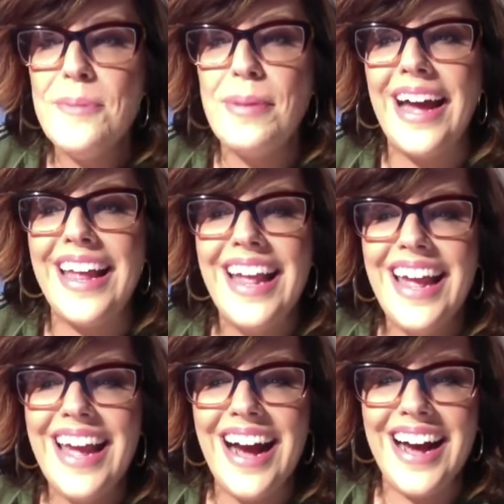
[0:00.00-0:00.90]
But
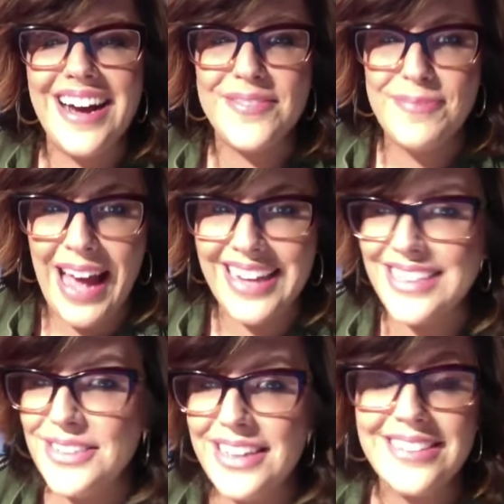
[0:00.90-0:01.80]
back
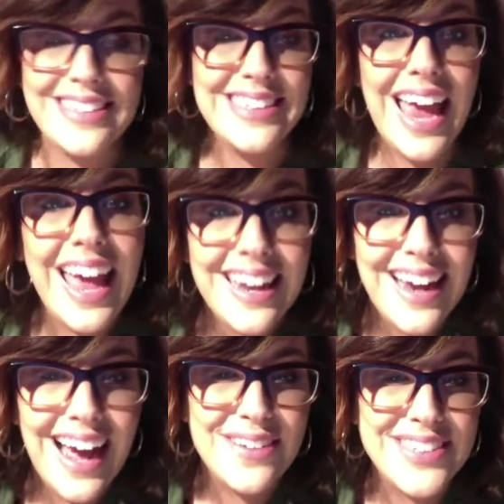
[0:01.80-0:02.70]
in 2010,
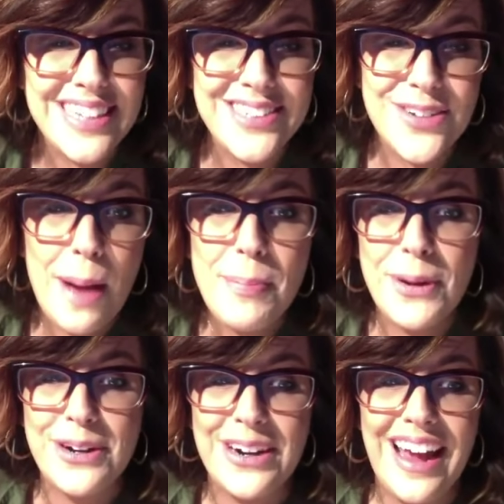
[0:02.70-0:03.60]
I was a
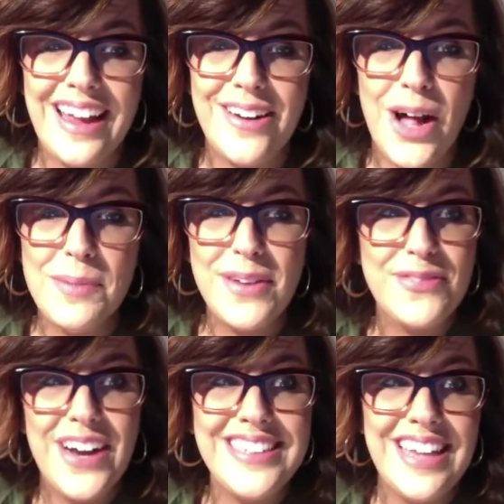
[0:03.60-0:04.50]
scrapbooker and all my
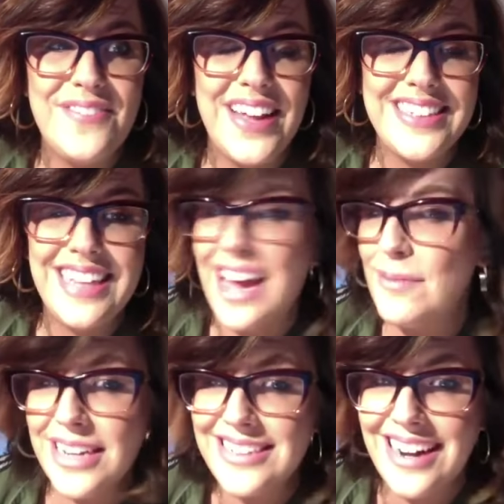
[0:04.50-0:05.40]
friends had fancy
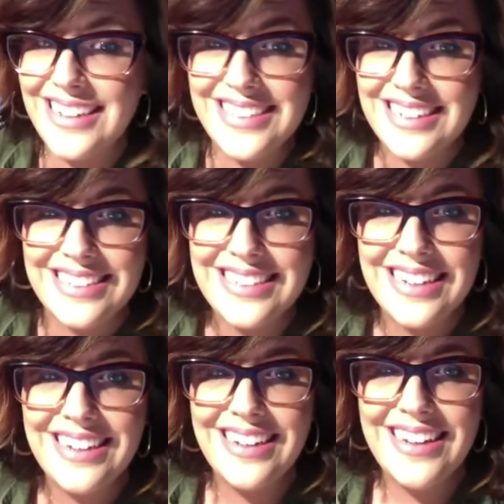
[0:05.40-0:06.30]
cameras and I didn't.
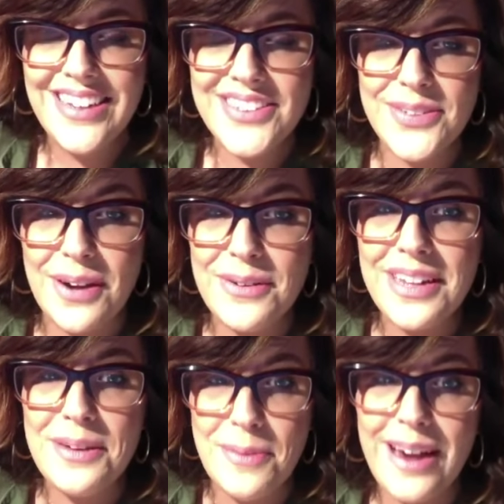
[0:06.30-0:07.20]
So I
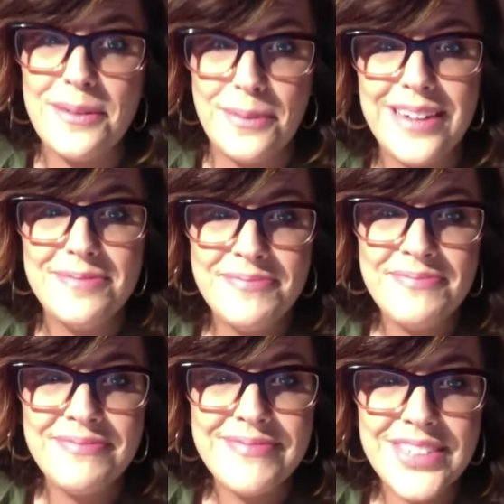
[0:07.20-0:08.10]
really wanted one.
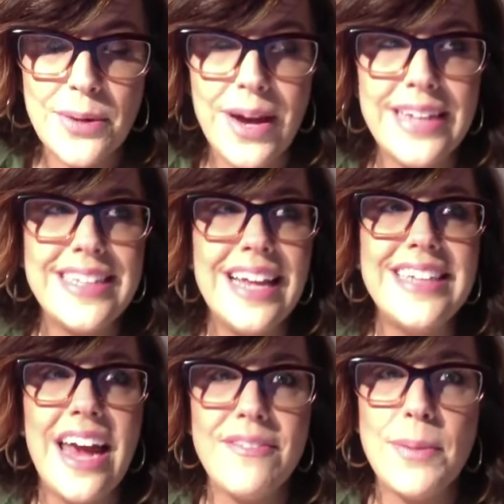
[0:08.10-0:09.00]
So I said
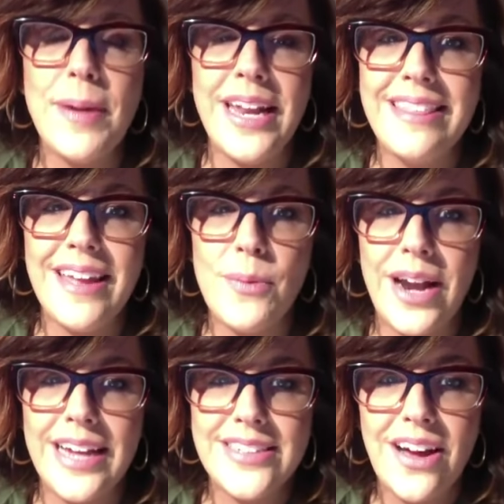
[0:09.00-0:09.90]
to everybody that
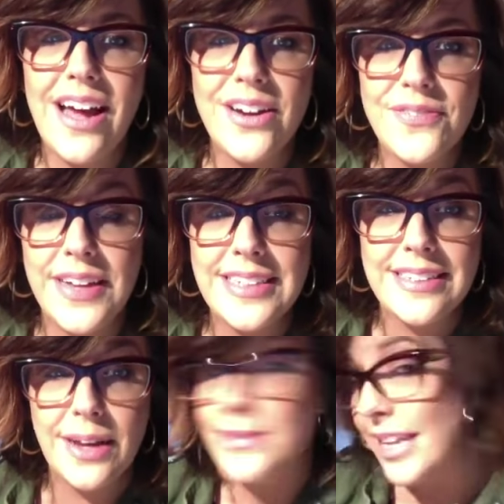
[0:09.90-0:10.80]
when I saw 100
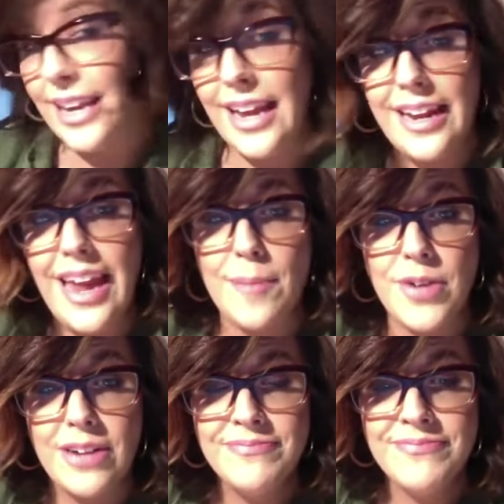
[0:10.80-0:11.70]
faces, I was going to get a camera.